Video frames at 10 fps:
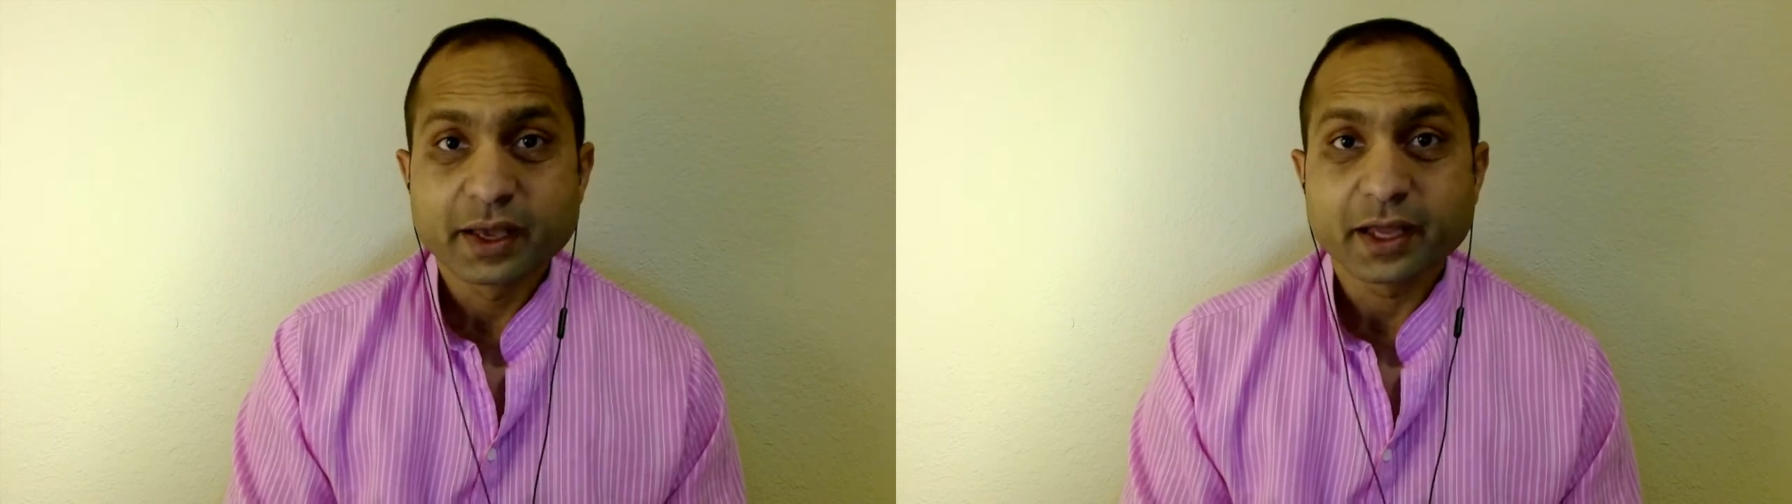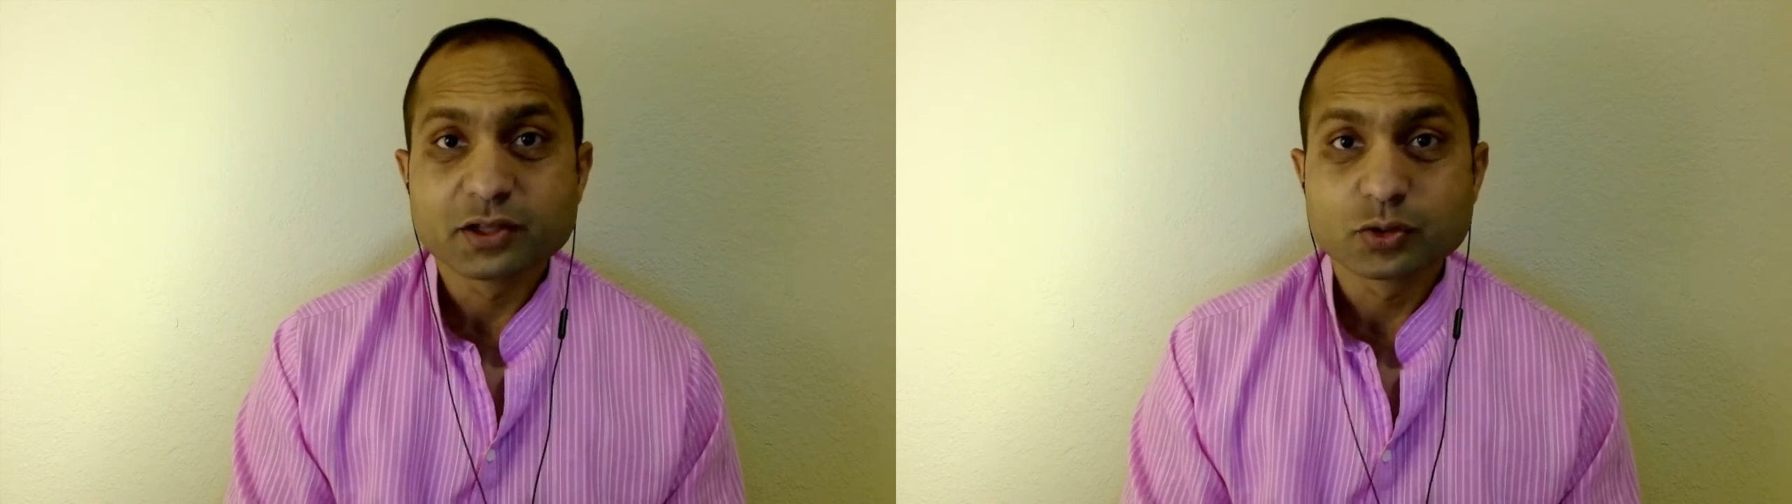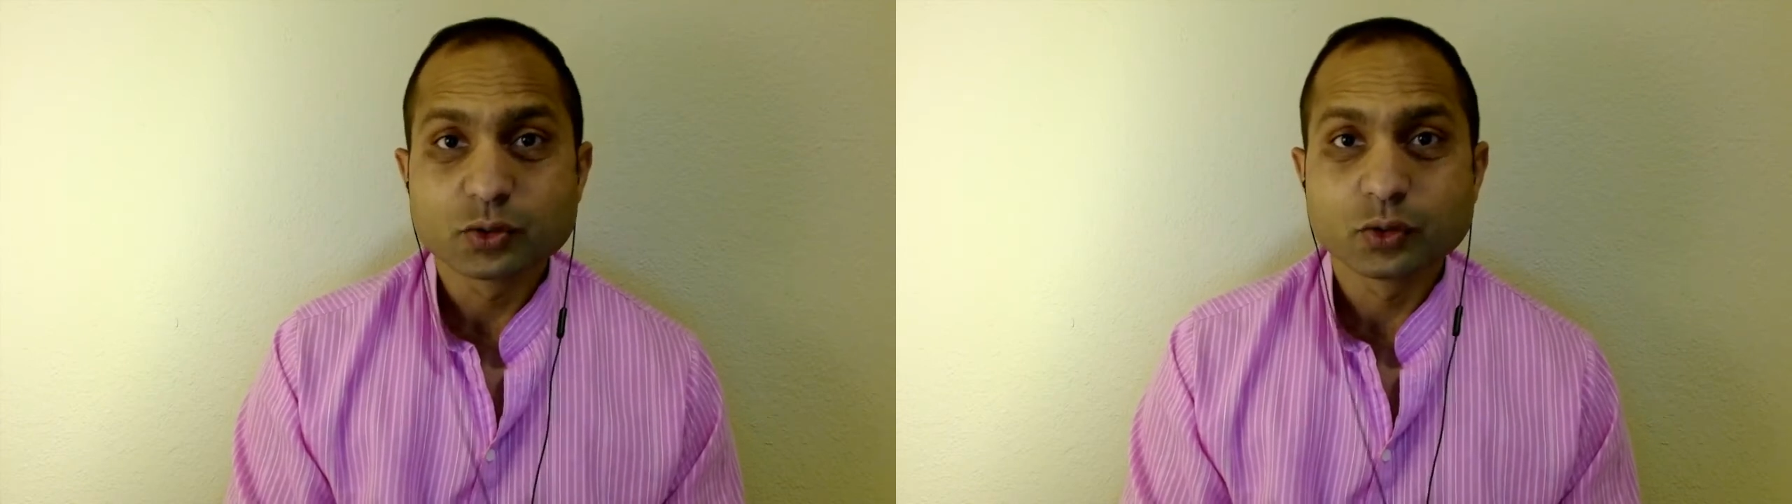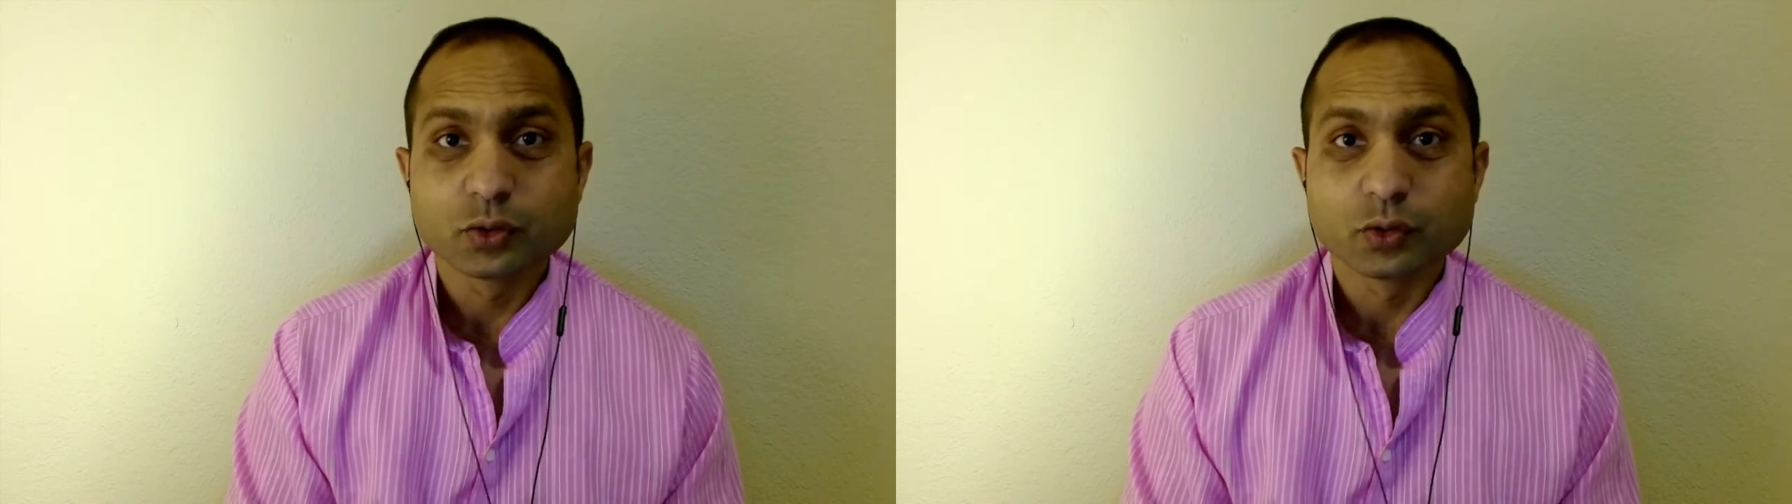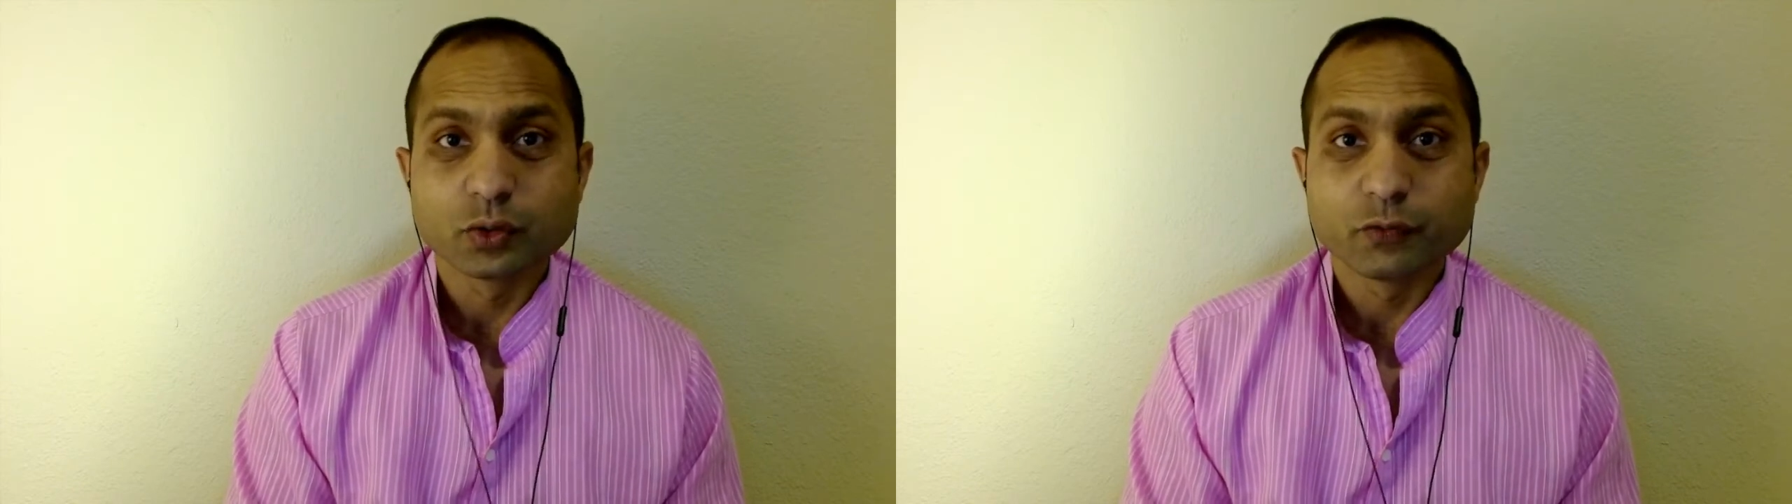And
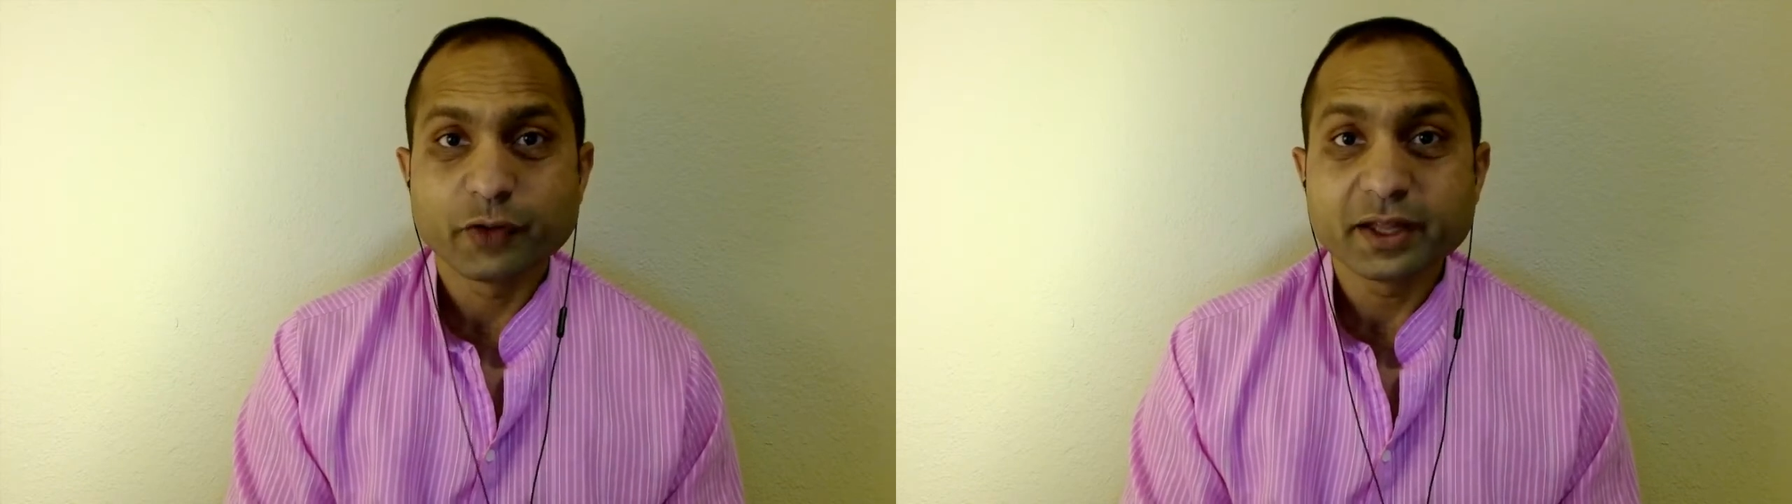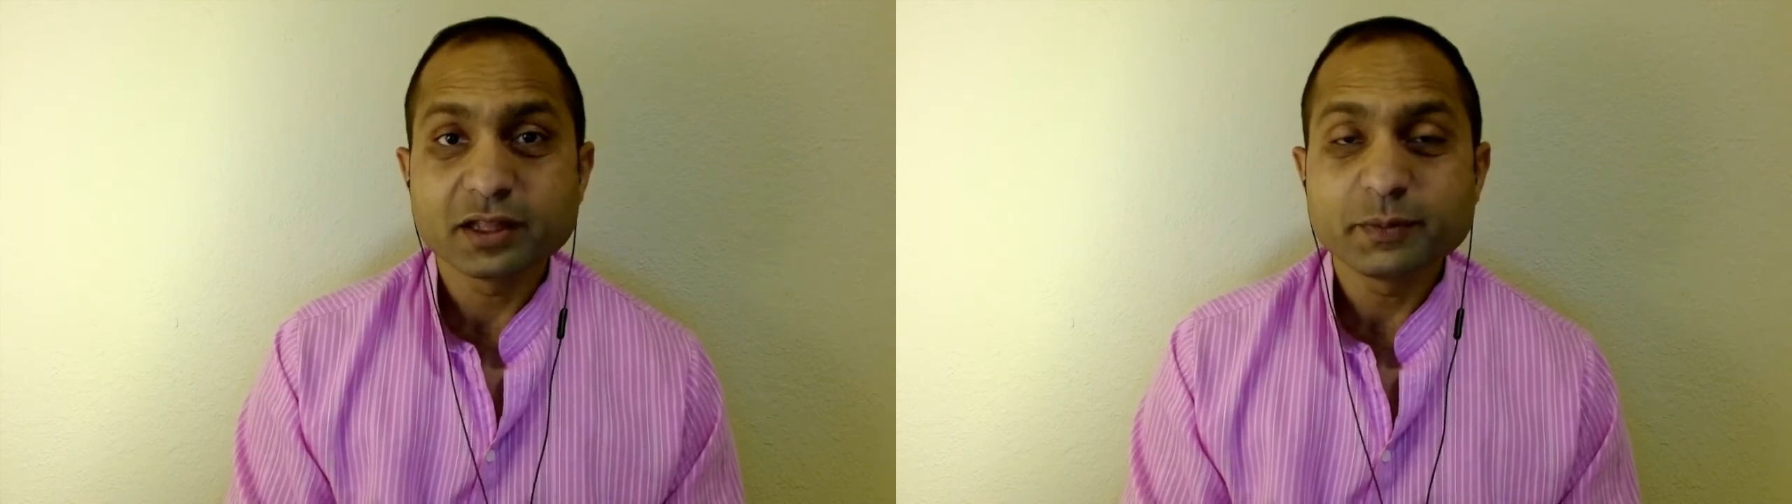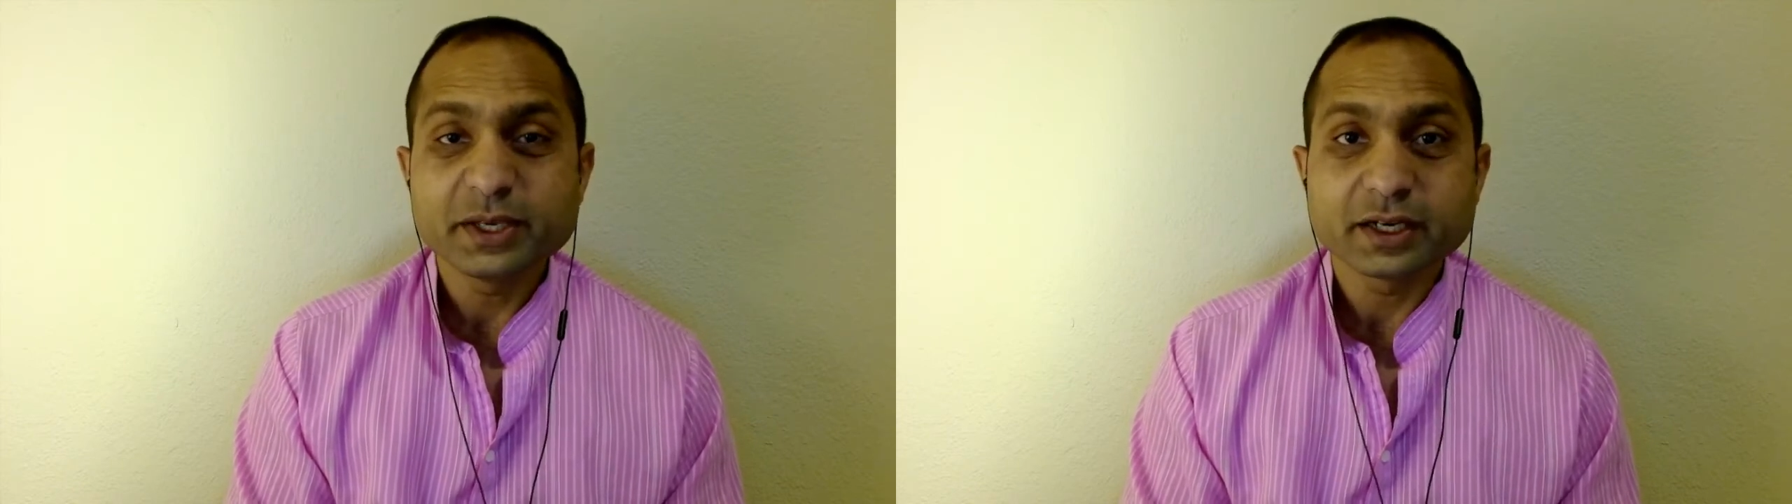so when the being